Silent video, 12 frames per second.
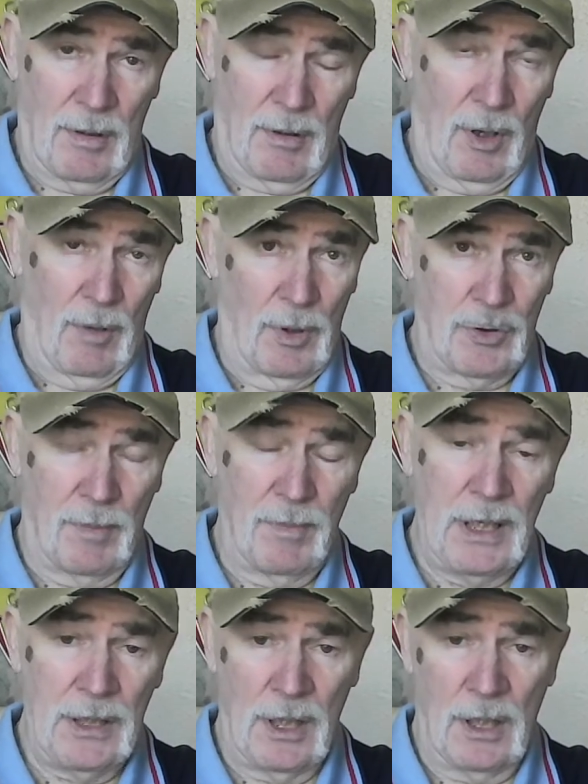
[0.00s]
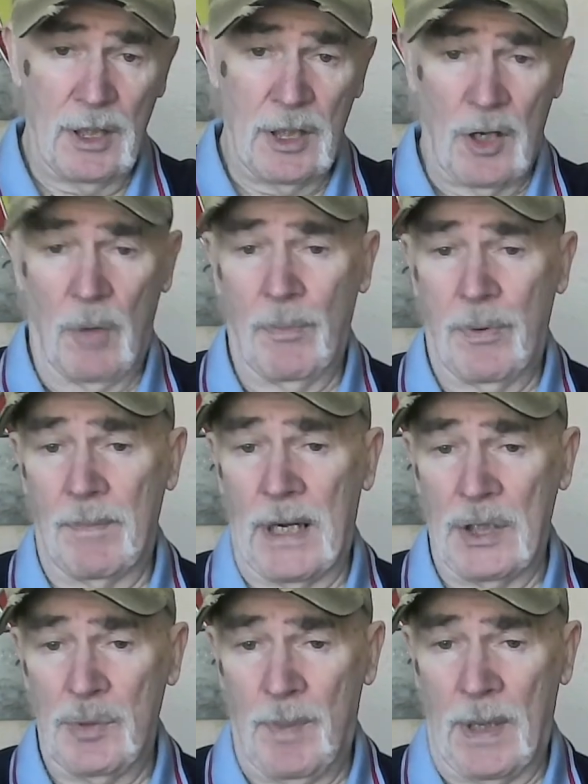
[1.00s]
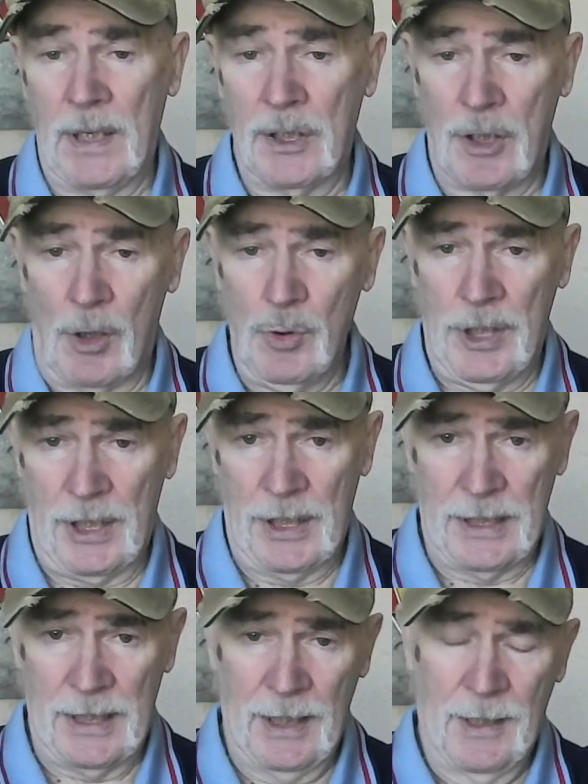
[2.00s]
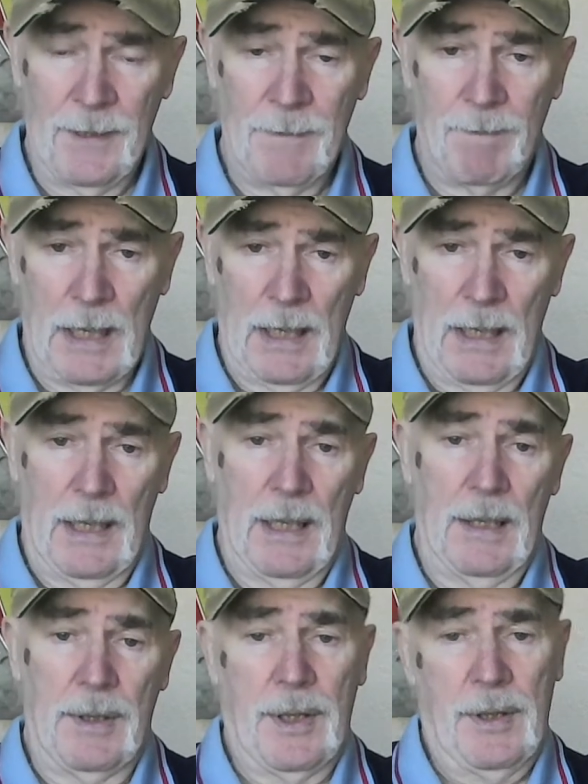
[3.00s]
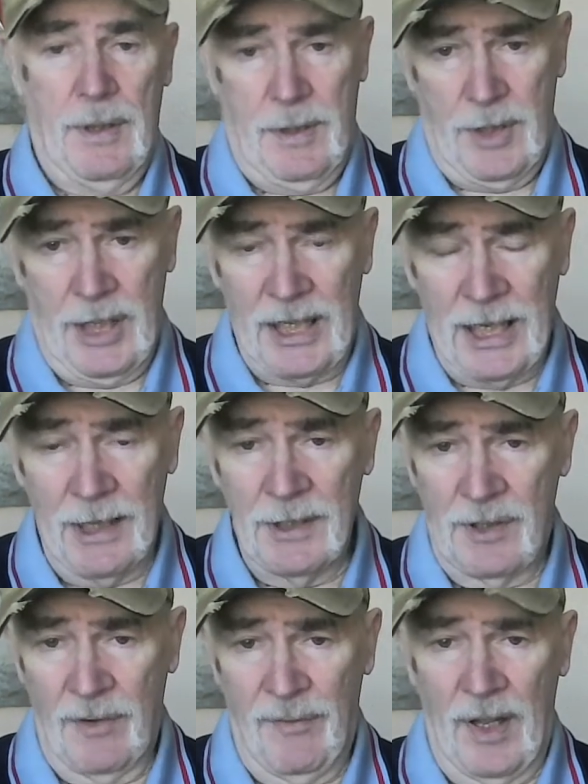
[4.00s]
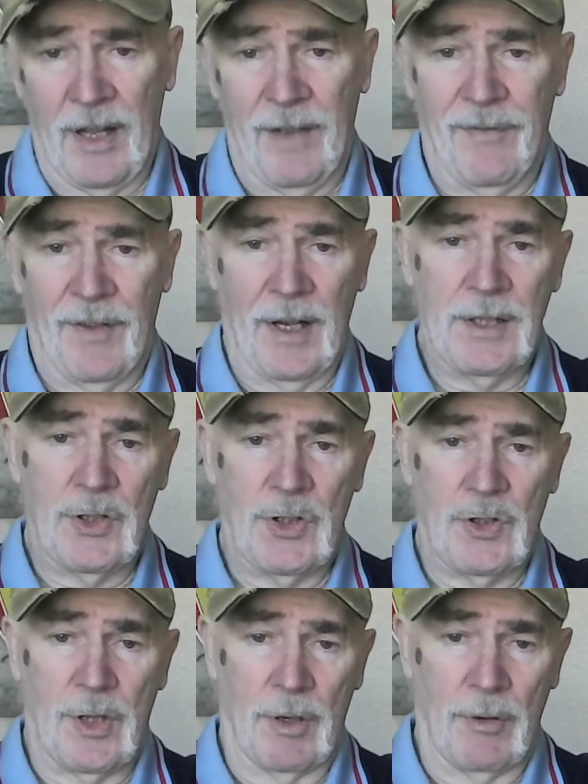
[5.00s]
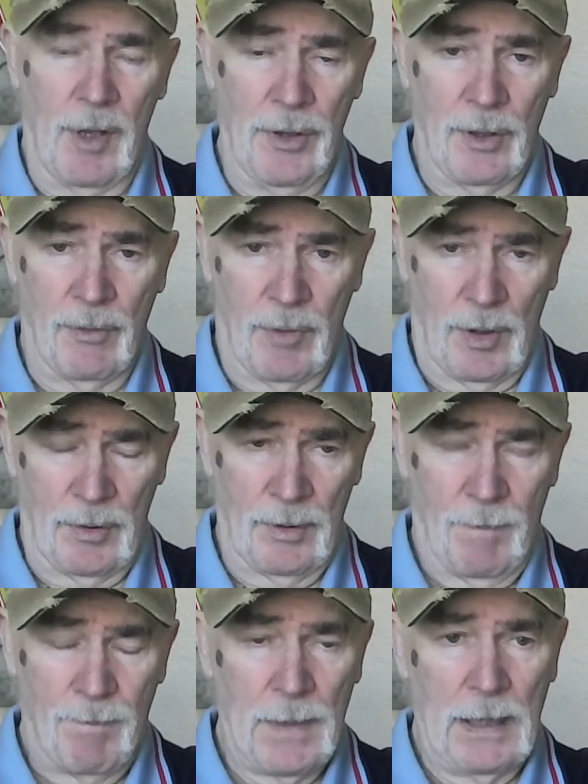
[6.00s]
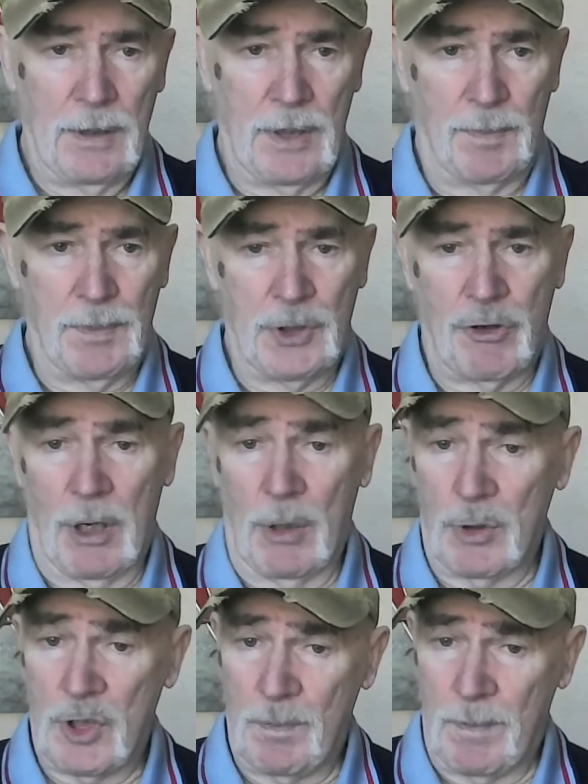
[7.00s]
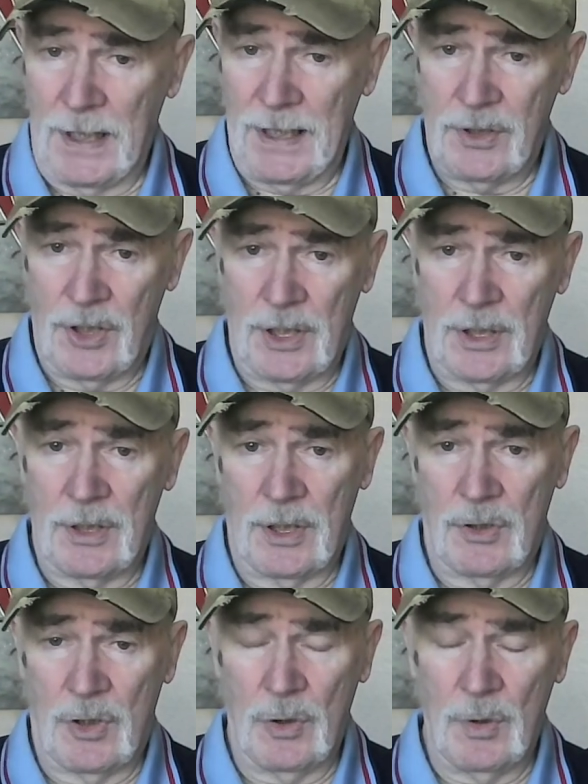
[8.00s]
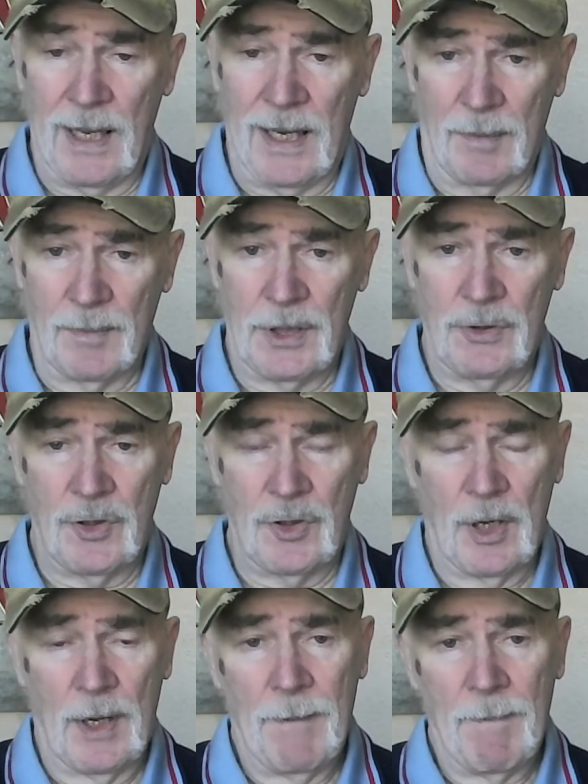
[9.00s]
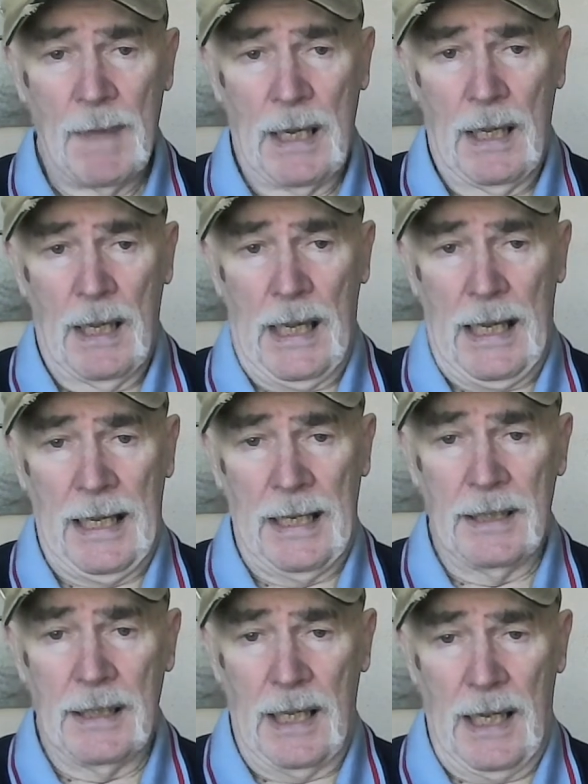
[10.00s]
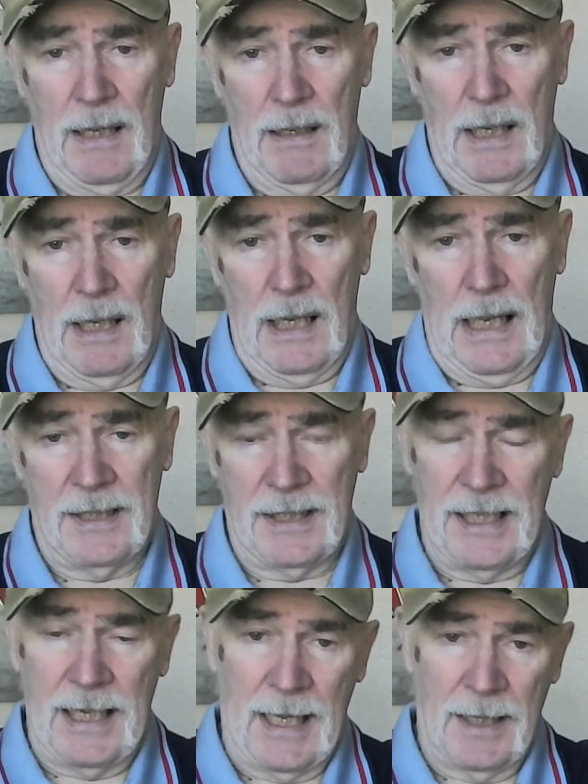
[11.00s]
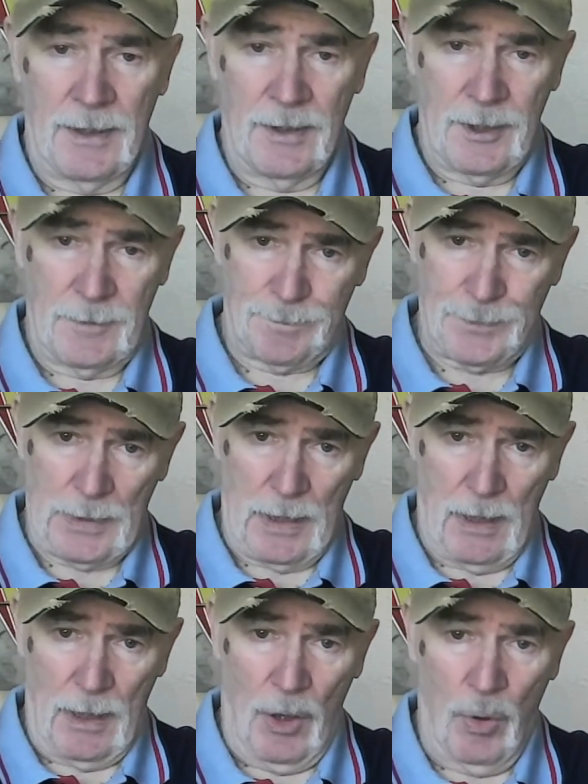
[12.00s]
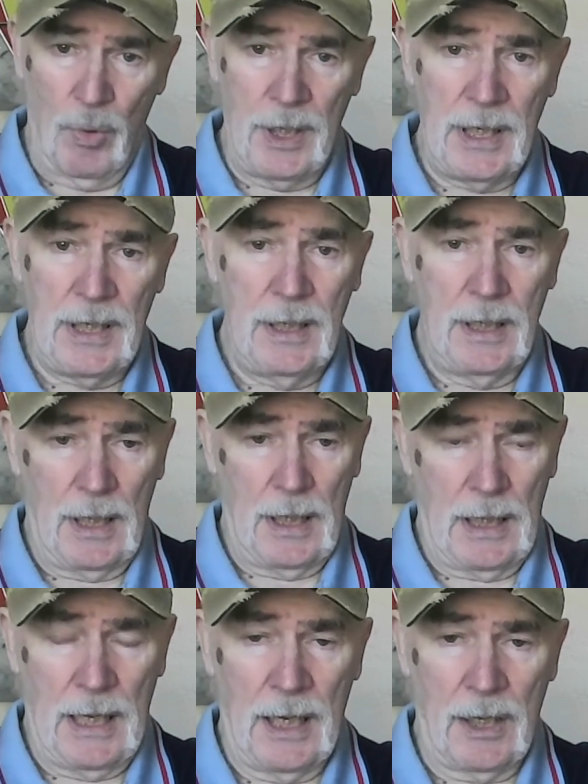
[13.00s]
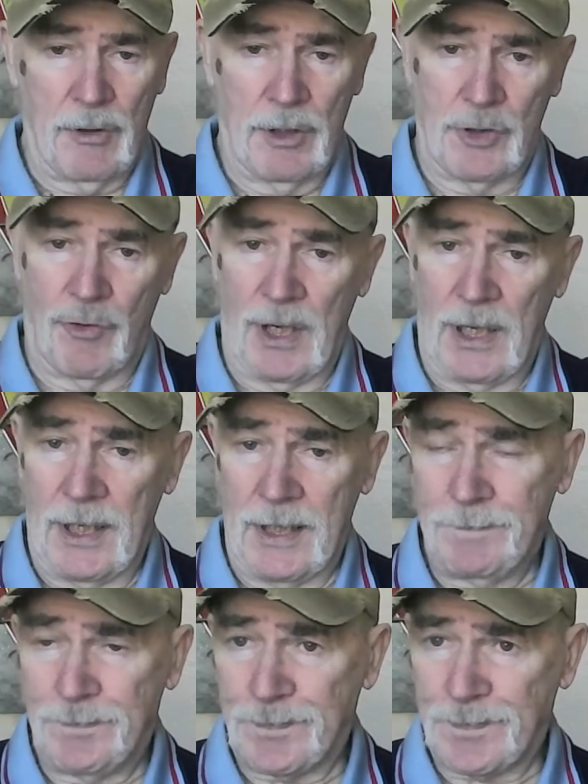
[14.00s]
almost immediately compromised by a goat herder. They get into firefights, they're on the run, the patrol splits into two elements, and at the end, only Chris Ryan